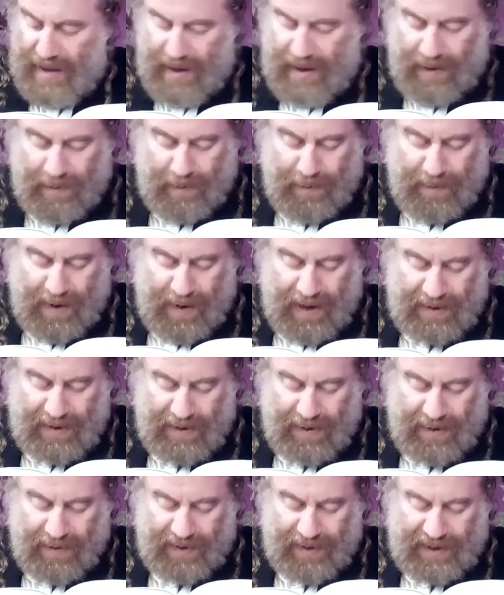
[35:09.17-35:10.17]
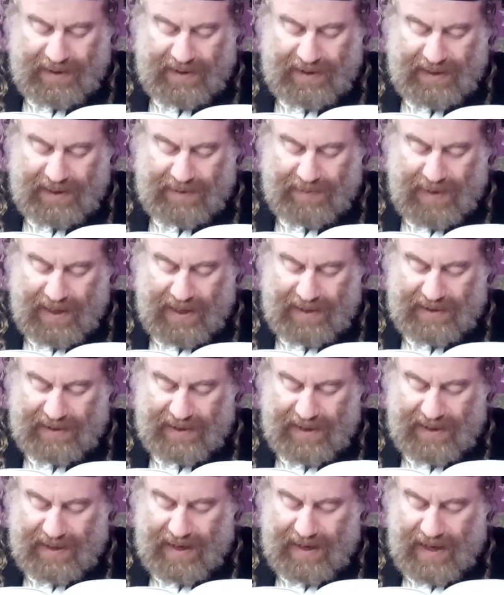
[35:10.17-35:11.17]
is one of his
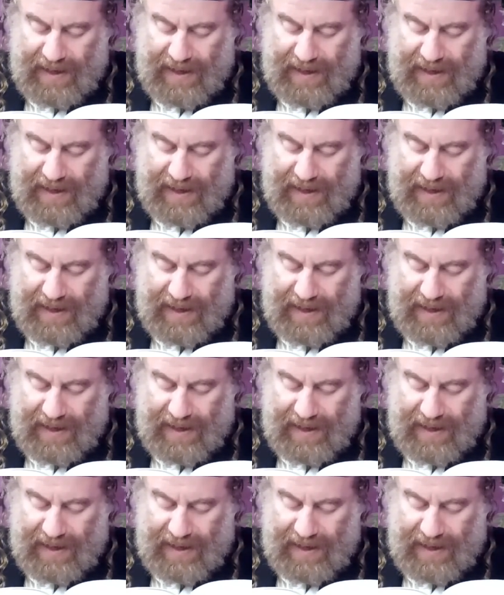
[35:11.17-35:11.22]
responsa.